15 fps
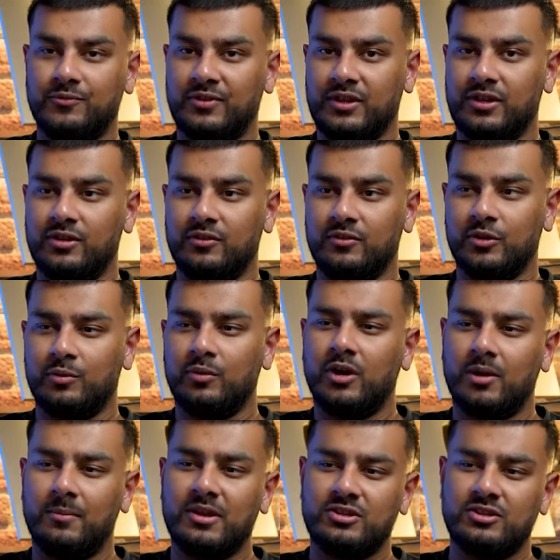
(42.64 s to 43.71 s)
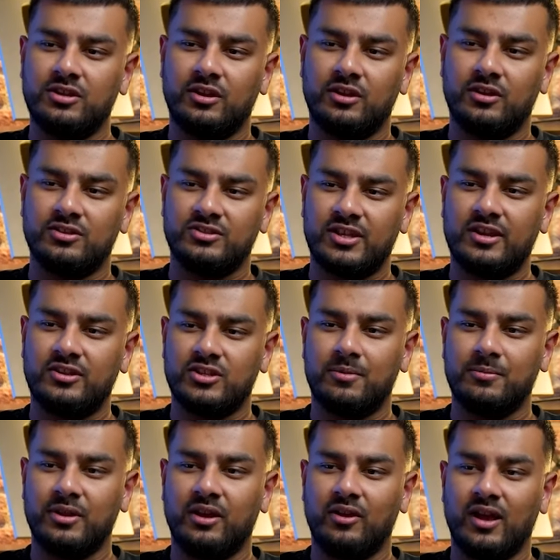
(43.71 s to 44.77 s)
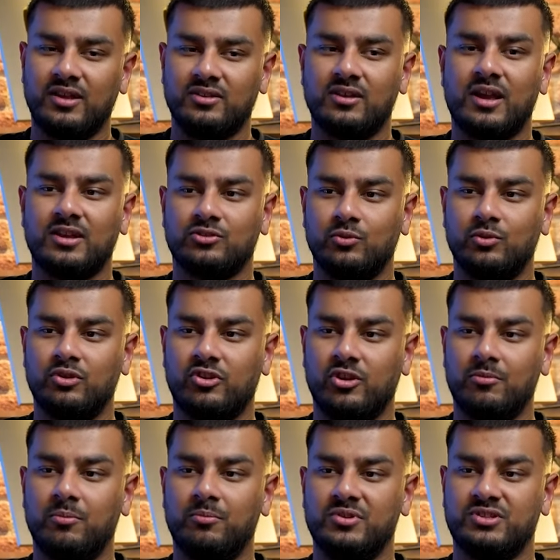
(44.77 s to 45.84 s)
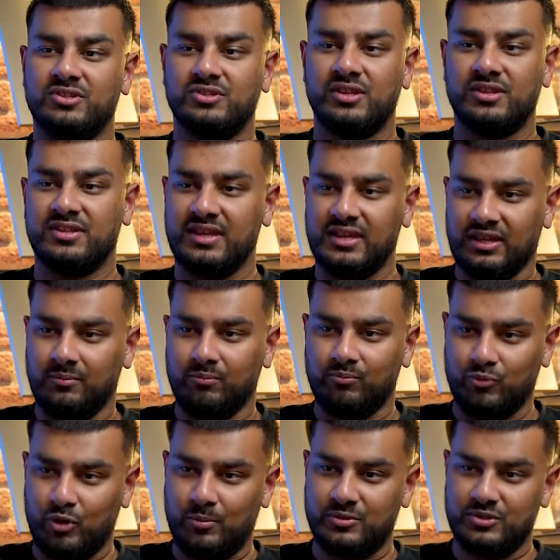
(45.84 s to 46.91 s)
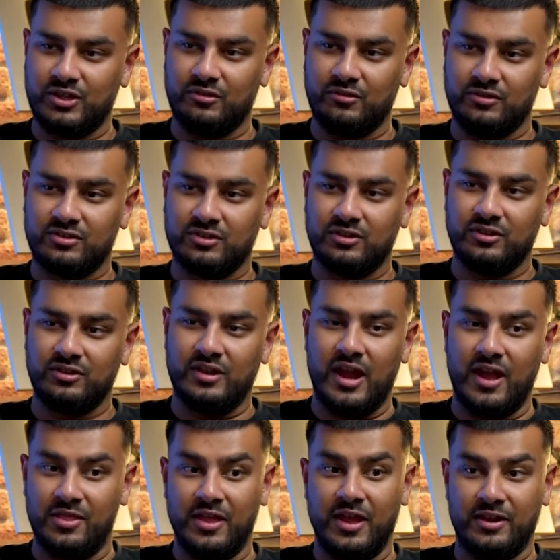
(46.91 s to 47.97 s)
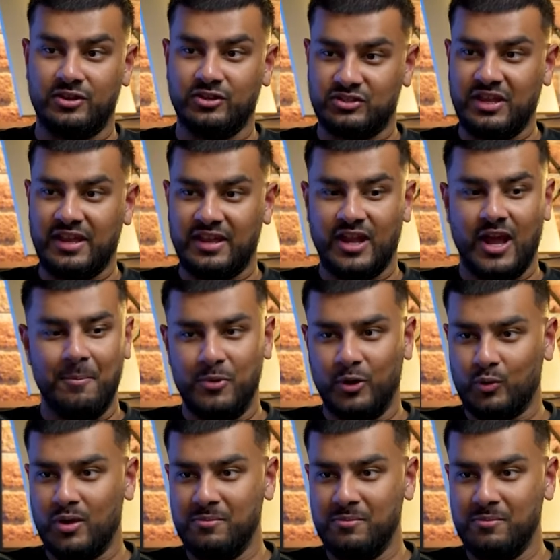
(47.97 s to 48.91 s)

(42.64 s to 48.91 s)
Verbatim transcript: you're thinking, oh, you know what, I'm actually going to set this up now as an actual legitimate business and take it proper serious. And then to say, I'm going to